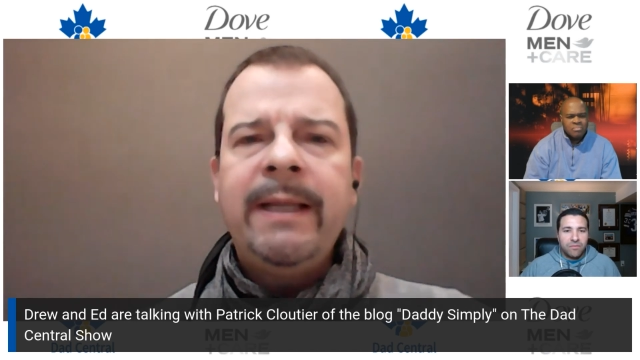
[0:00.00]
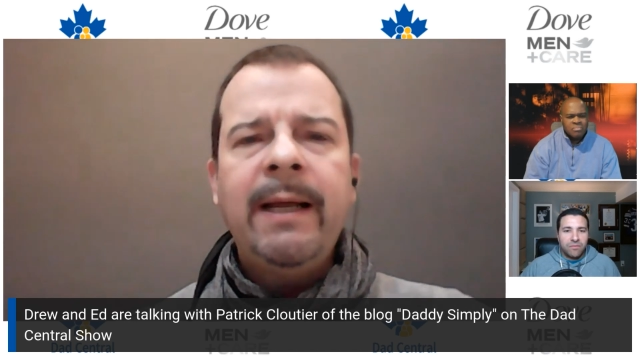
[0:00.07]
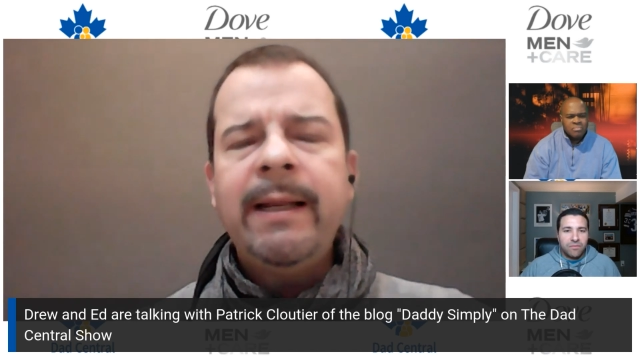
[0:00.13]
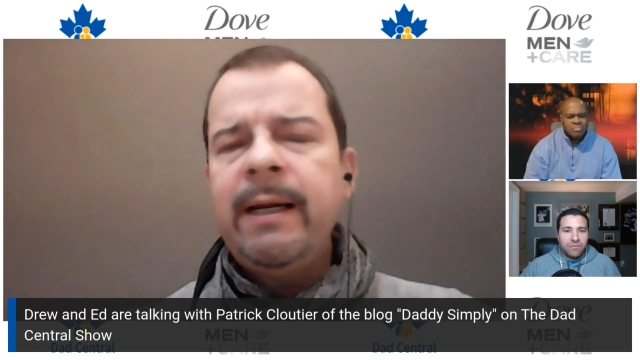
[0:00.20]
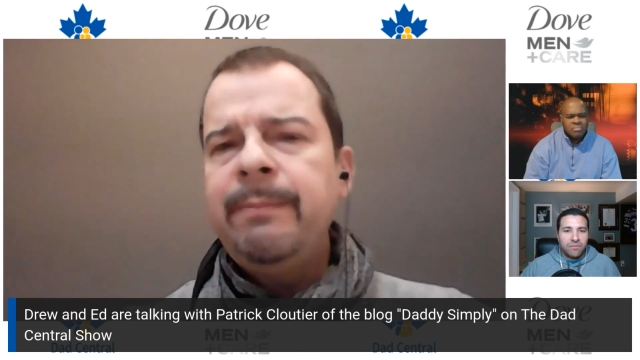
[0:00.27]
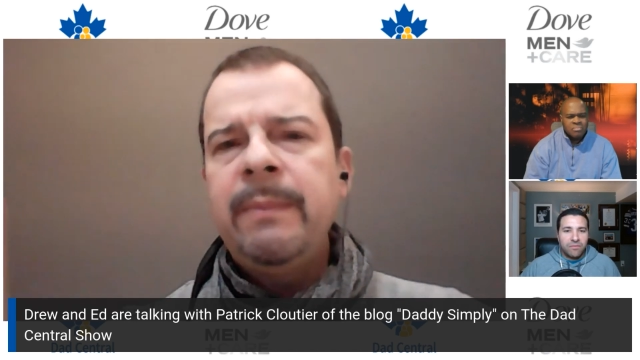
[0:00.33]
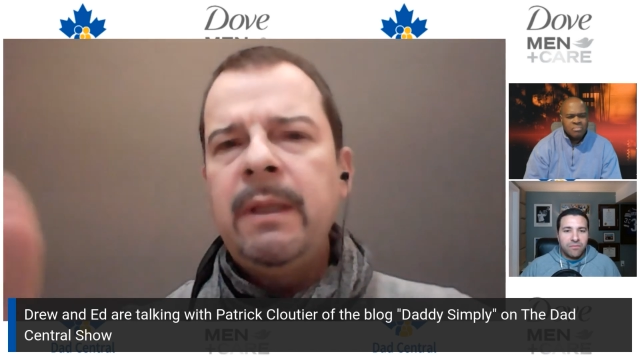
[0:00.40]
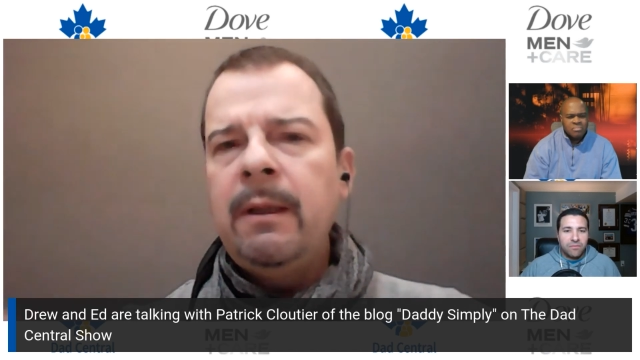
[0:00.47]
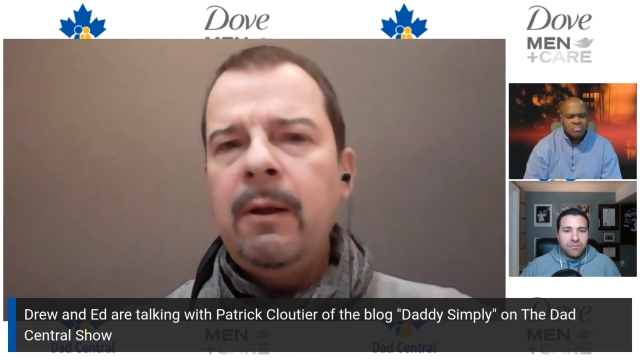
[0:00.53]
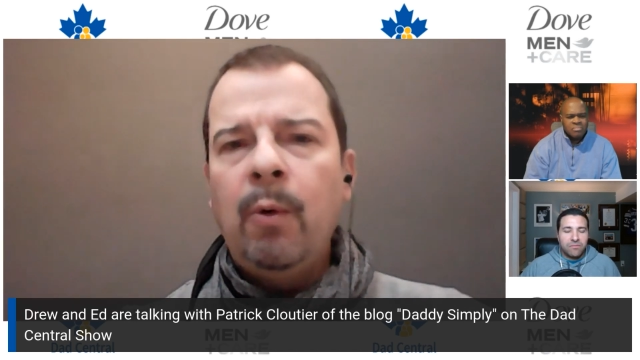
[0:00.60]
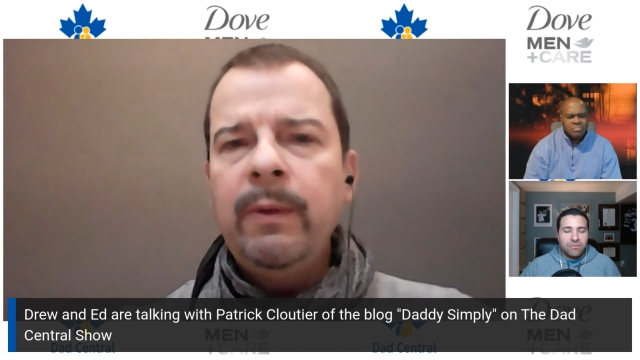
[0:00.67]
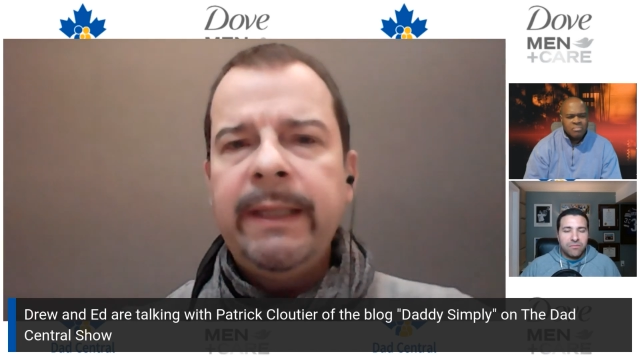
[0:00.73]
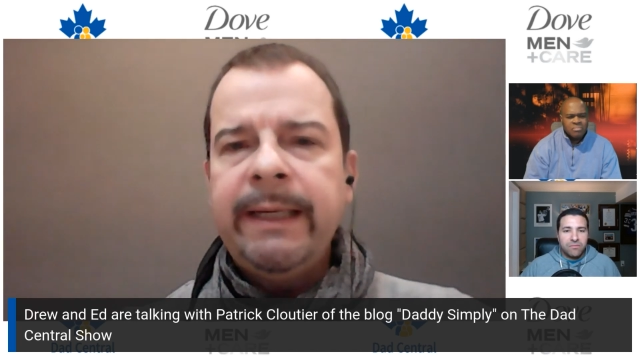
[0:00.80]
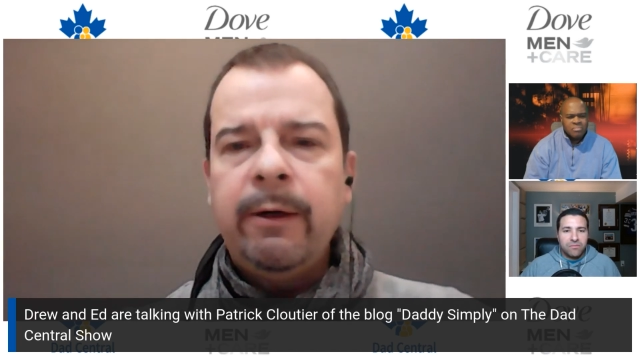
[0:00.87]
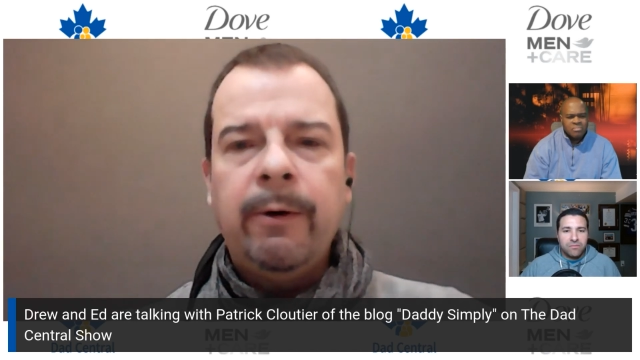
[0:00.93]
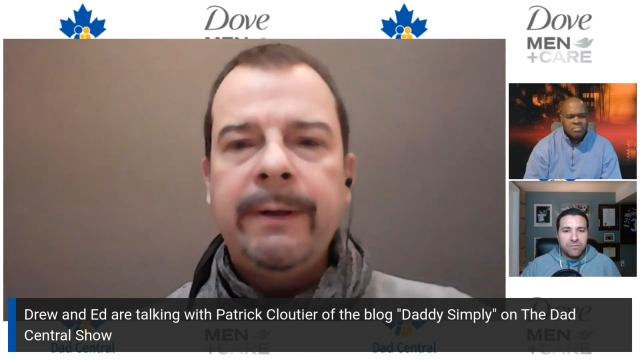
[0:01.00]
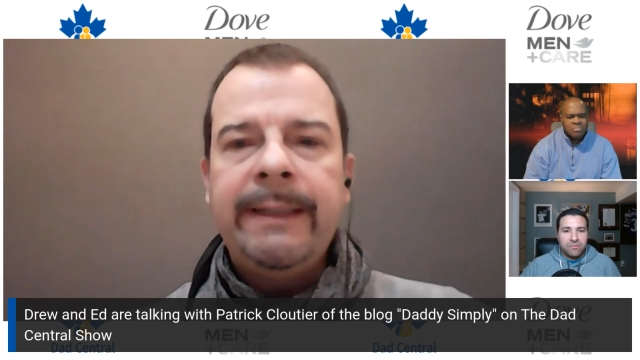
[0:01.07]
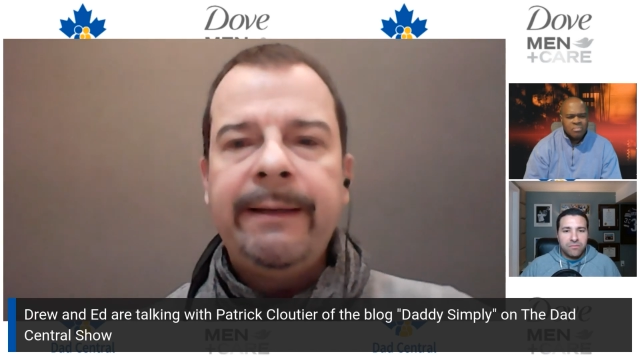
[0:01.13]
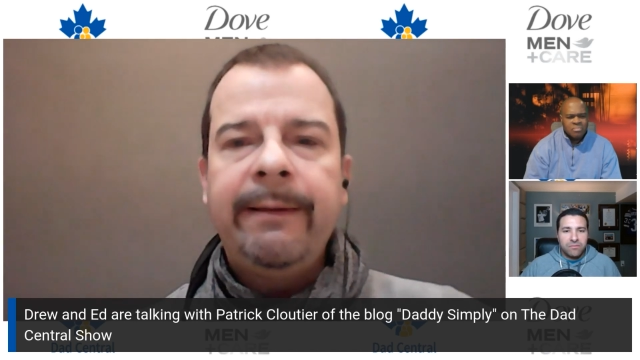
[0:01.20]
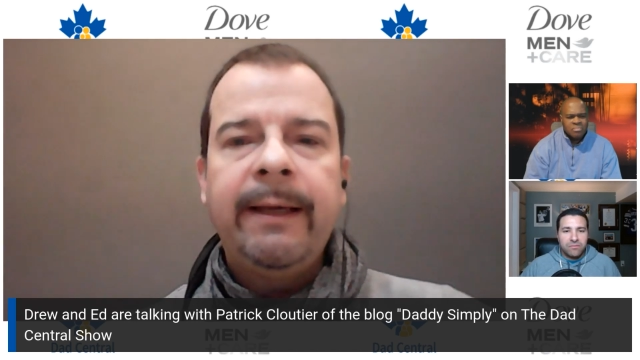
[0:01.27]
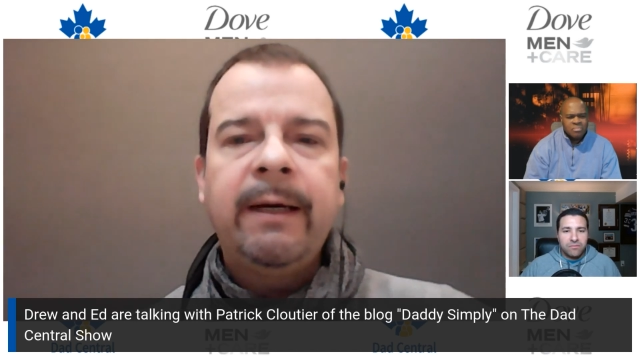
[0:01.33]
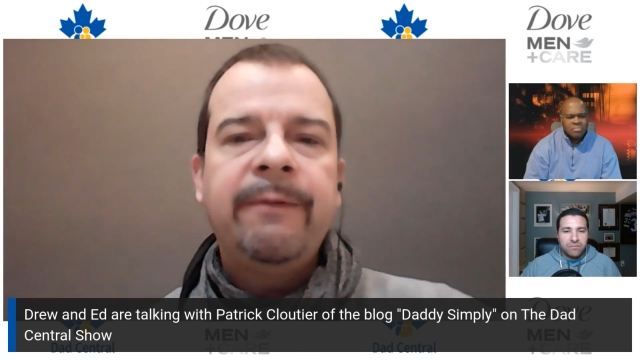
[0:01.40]
Not that I'm lonely or
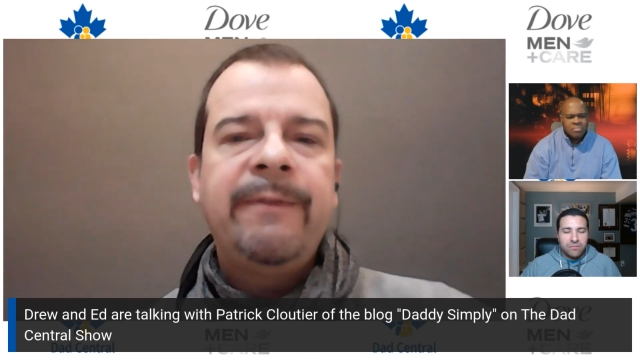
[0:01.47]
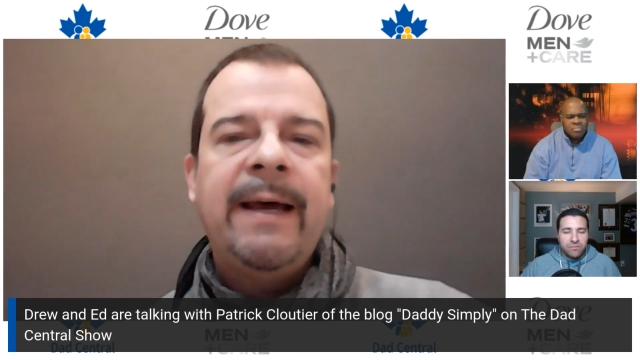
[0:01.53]
anything of